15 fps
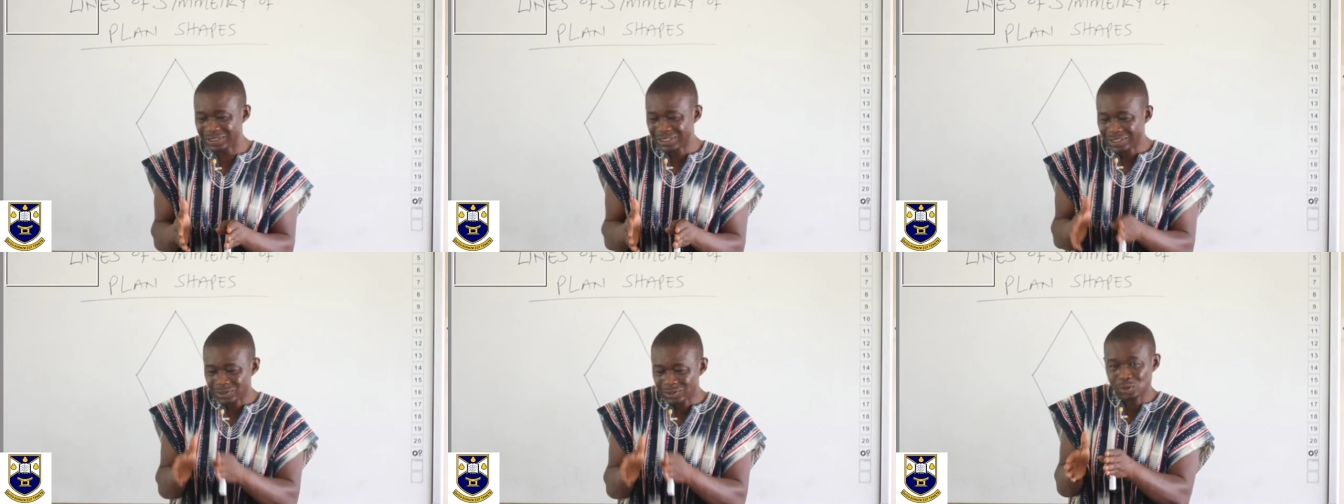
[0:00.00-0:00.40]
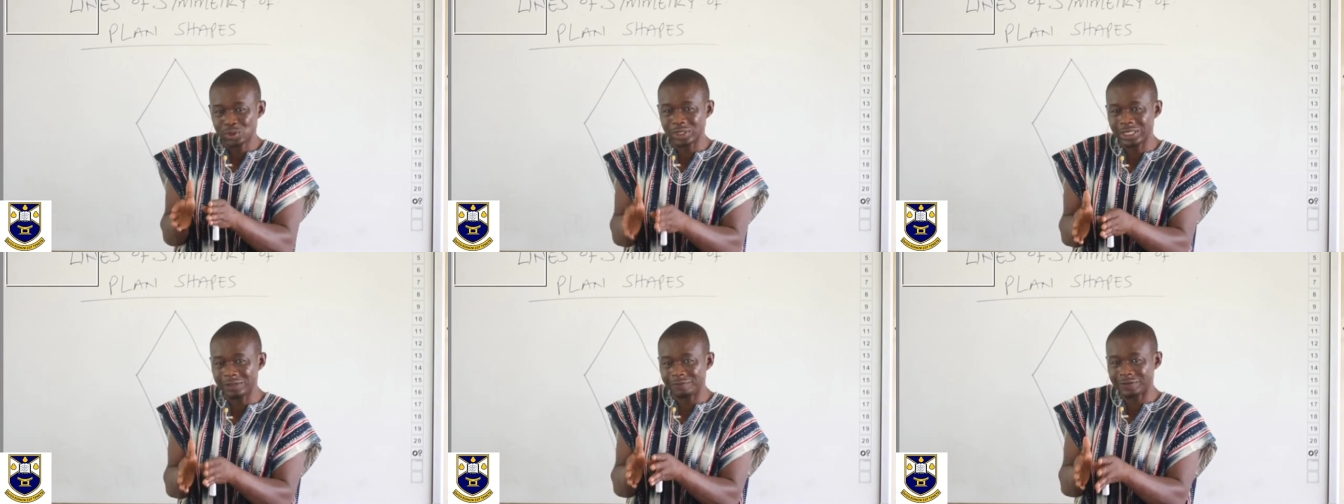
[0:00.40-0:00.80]
So
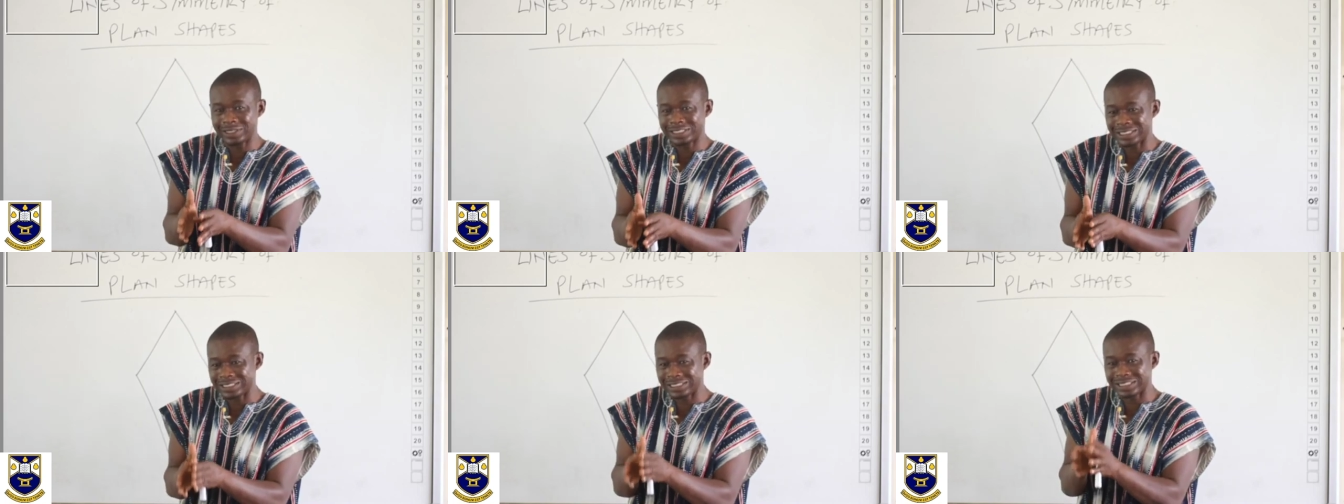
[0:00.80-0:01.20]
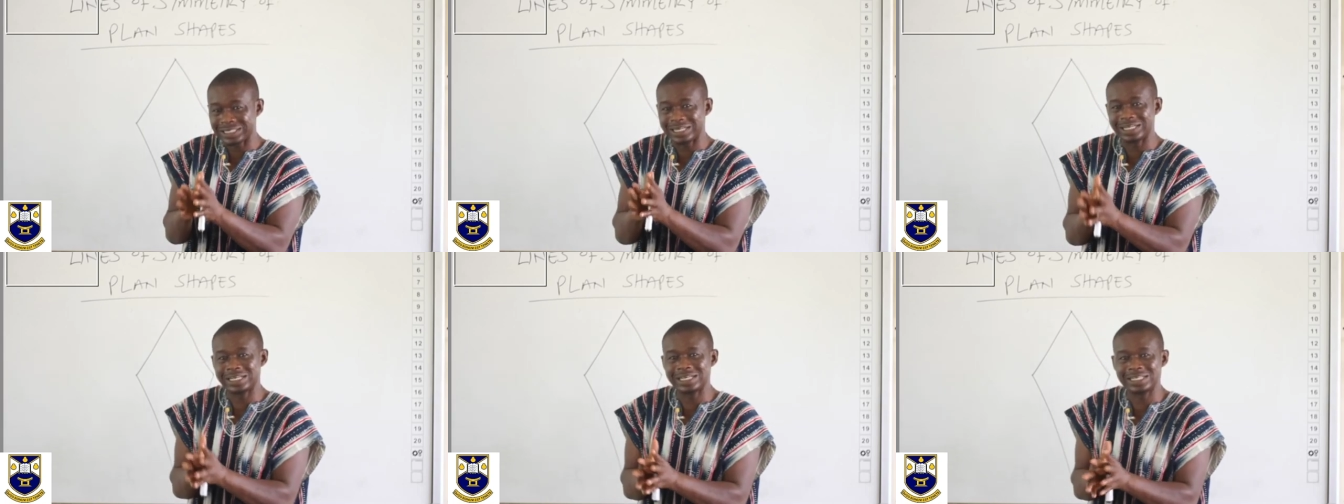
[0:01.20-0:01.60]
if it is
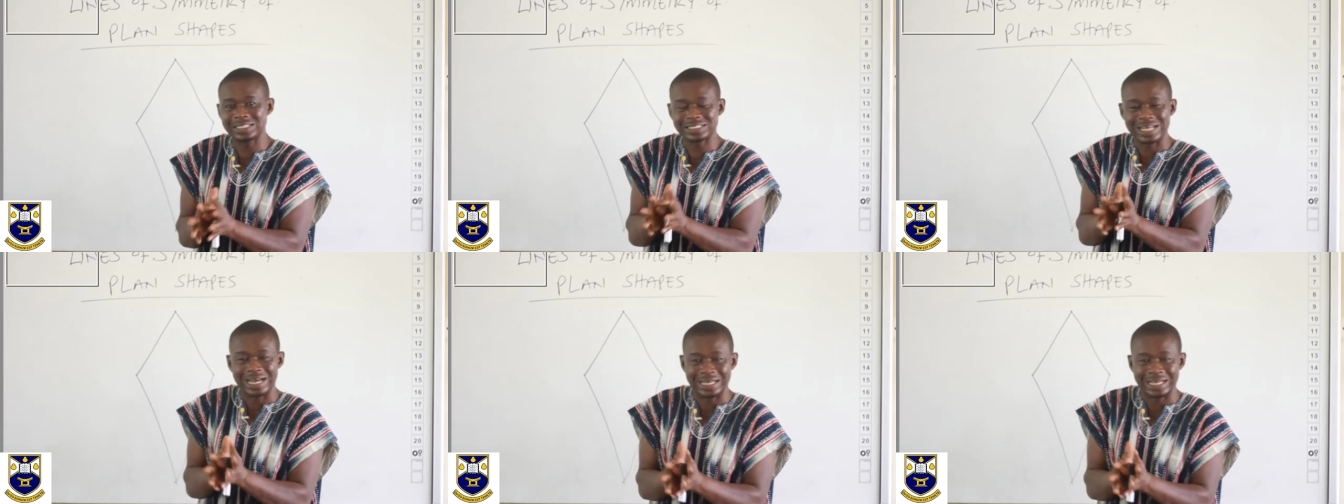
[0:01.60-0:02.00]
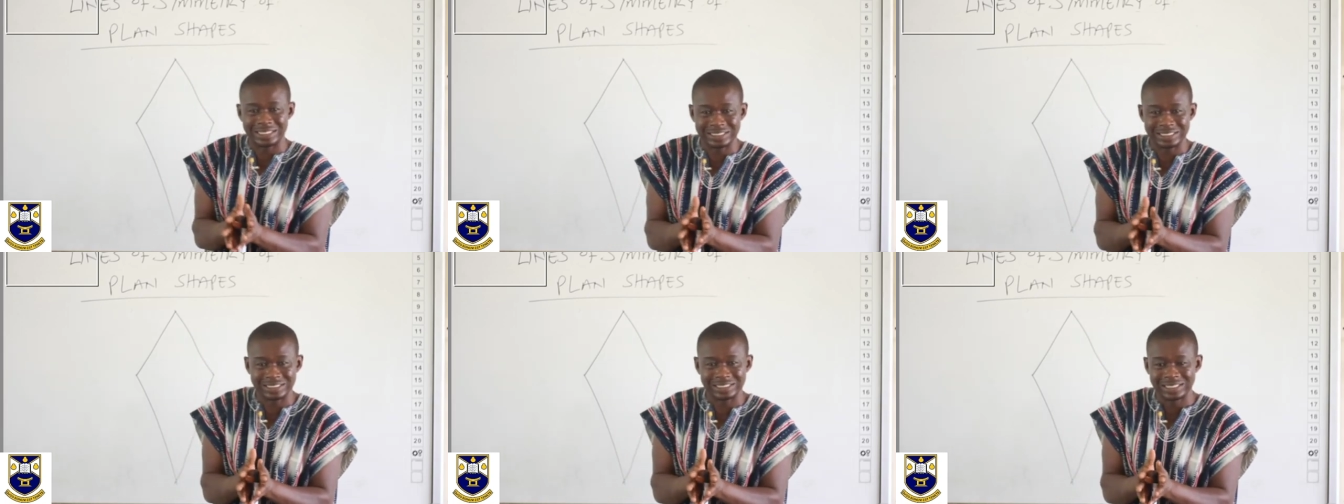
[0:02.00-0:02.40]
three
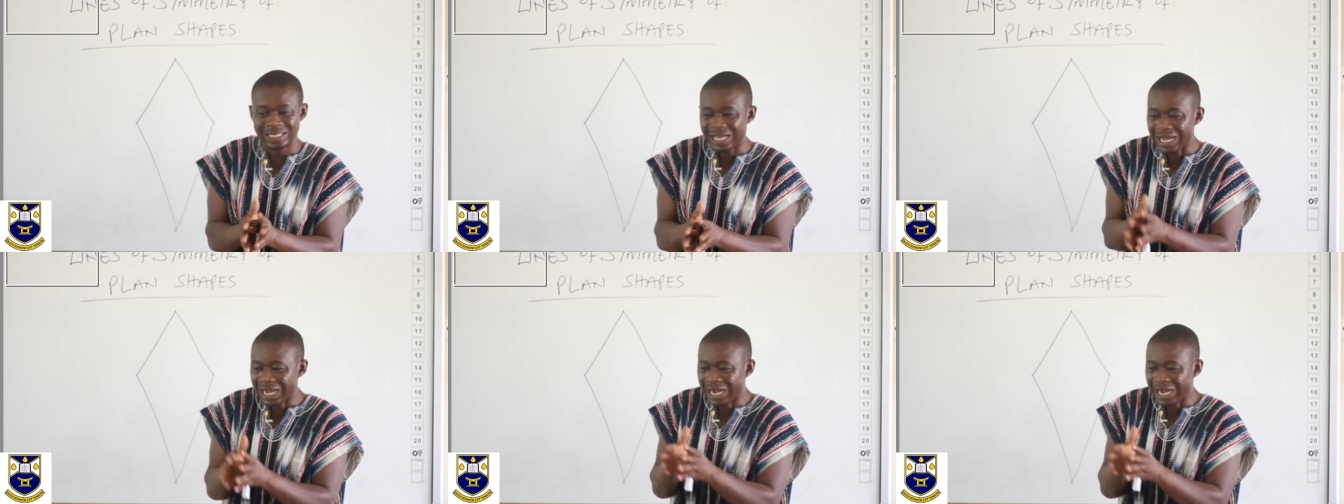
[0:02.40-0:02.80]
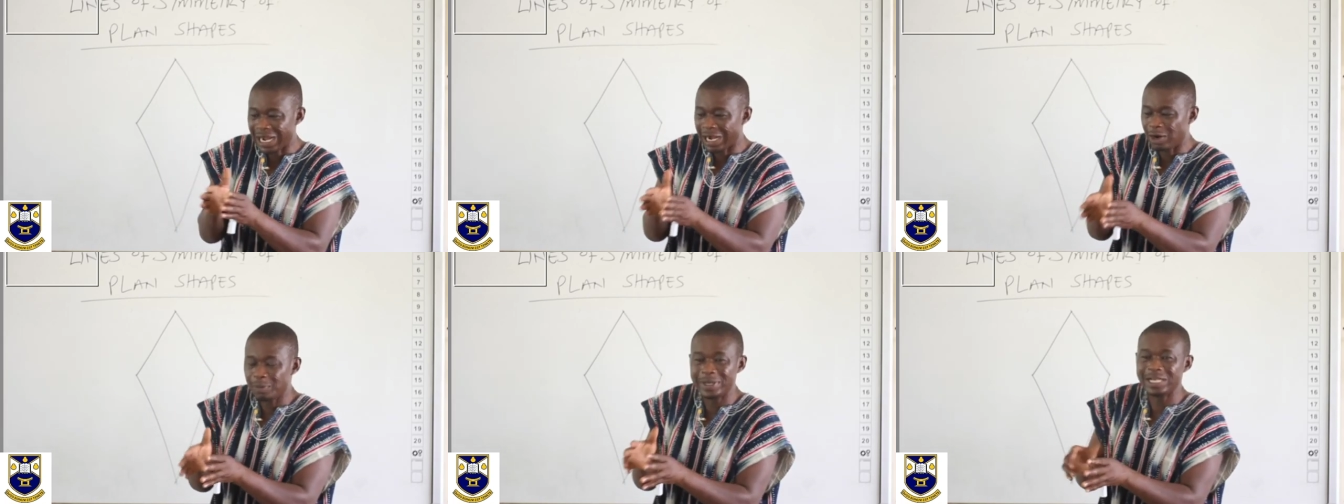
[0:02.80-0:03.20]
sides,
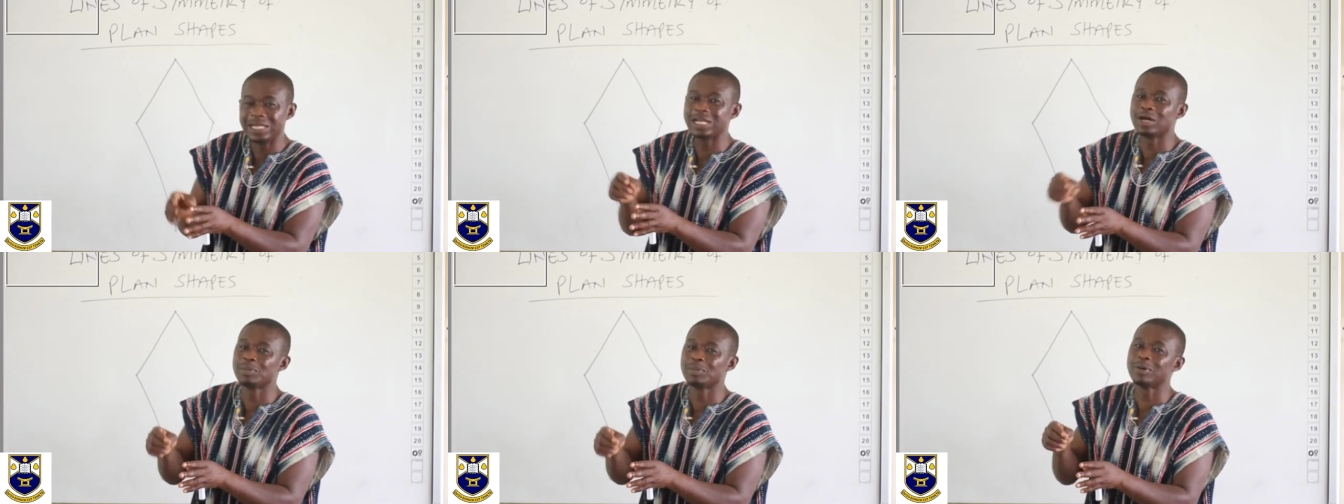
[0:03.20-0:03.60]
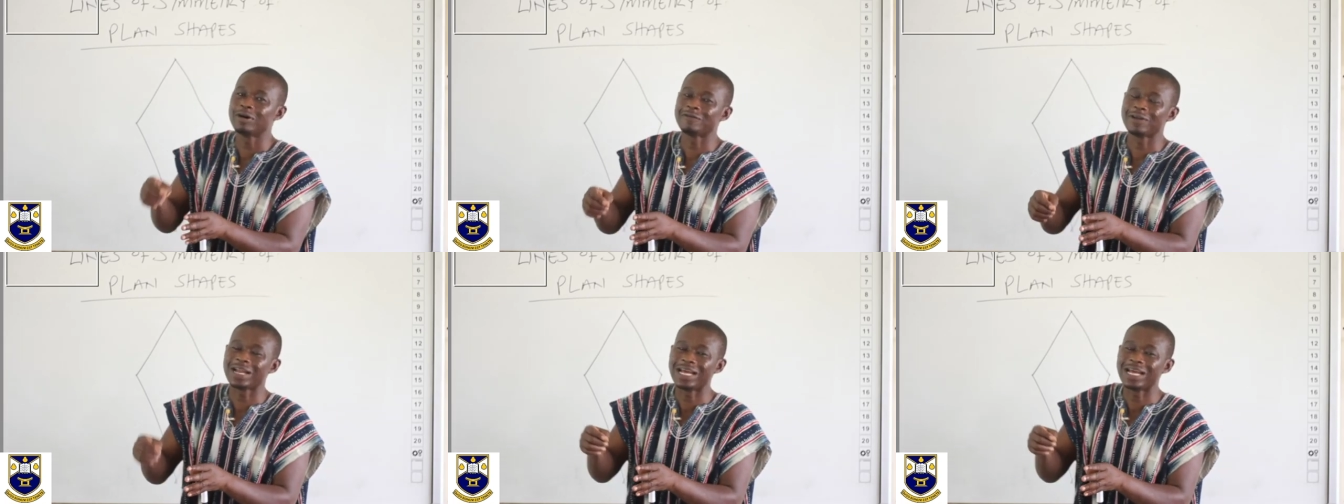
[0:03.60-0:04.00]
how many number of
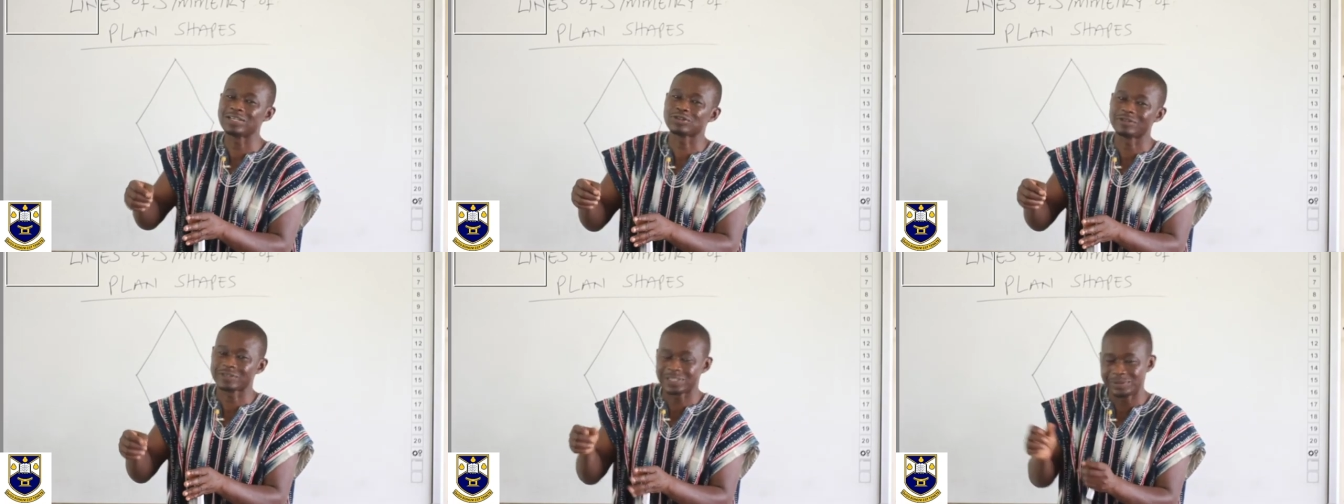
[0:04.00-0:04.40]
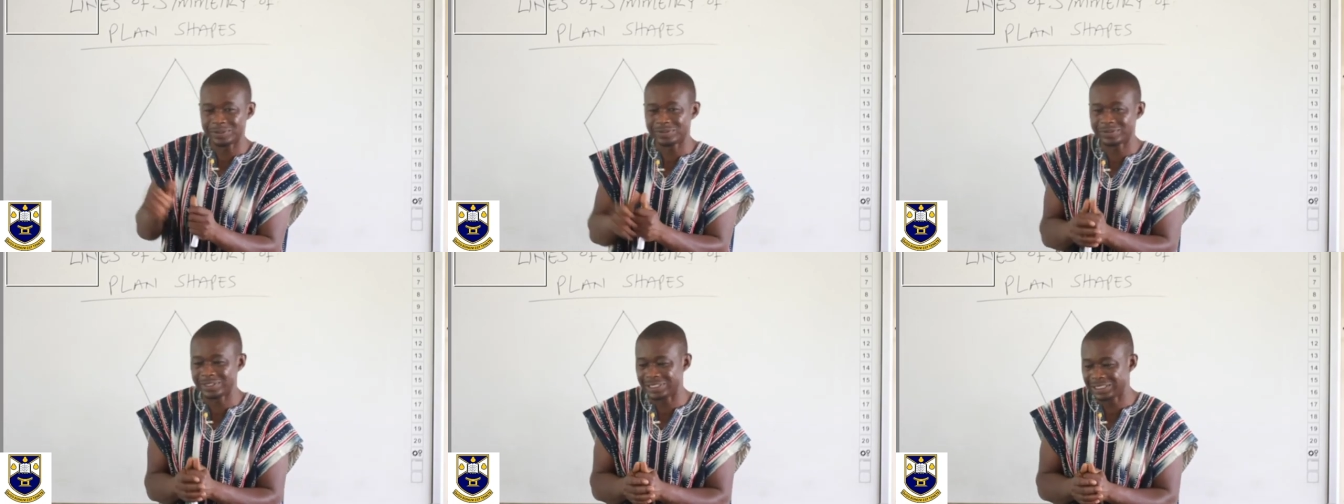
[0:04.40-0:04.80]
lines of
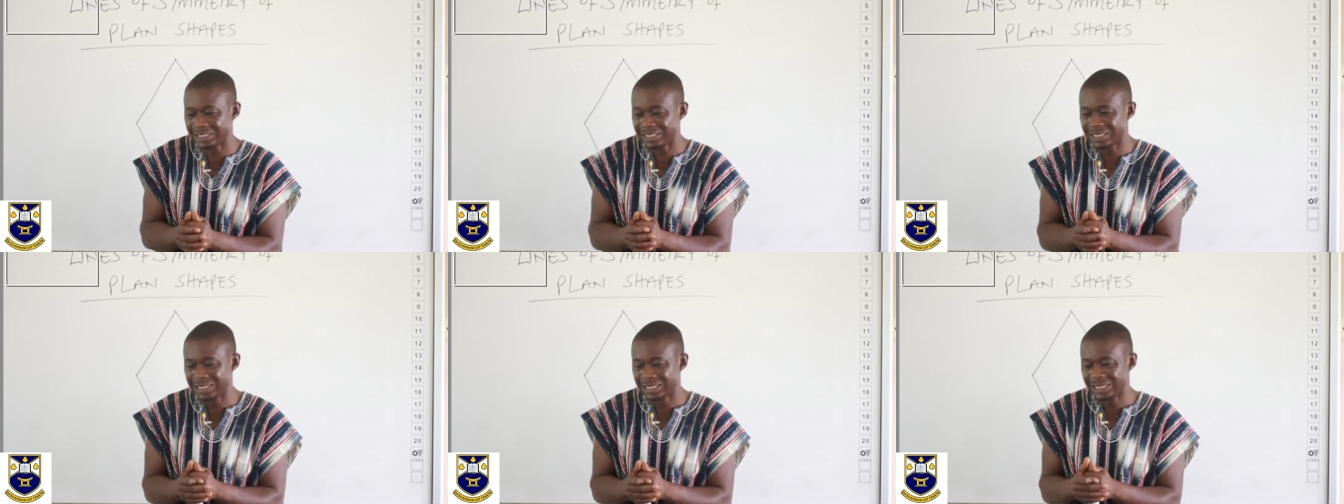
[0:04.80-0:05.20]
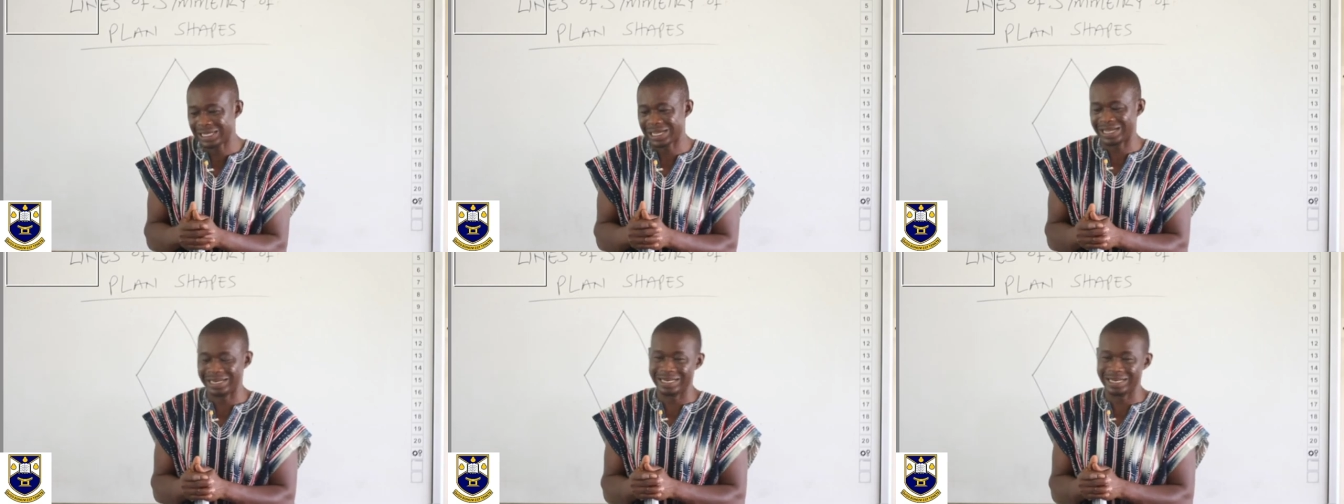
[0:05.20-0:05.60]
symmetry
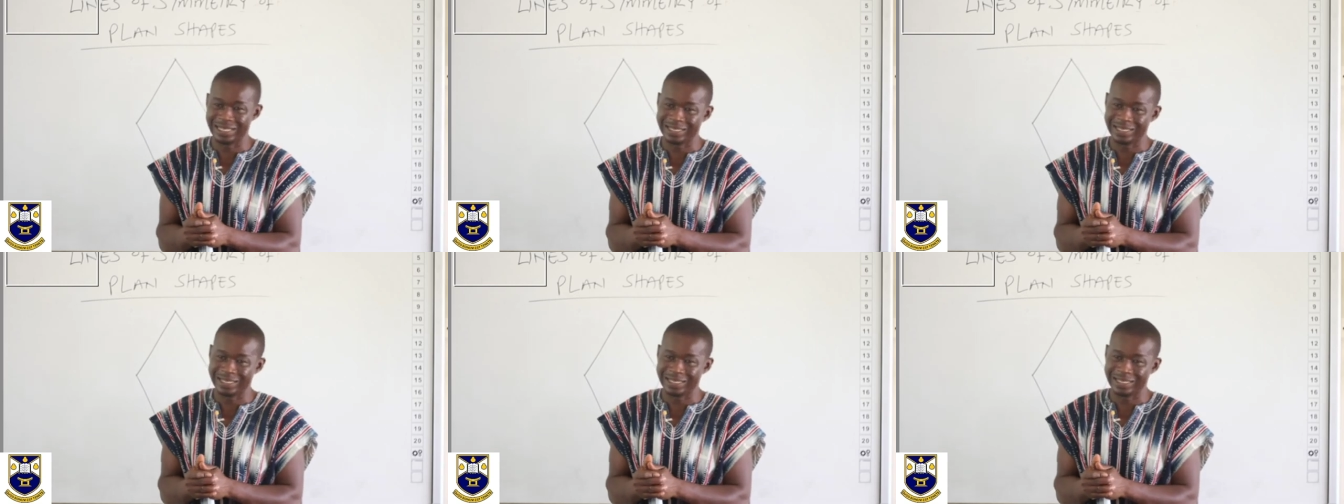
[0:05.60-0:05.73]
are there?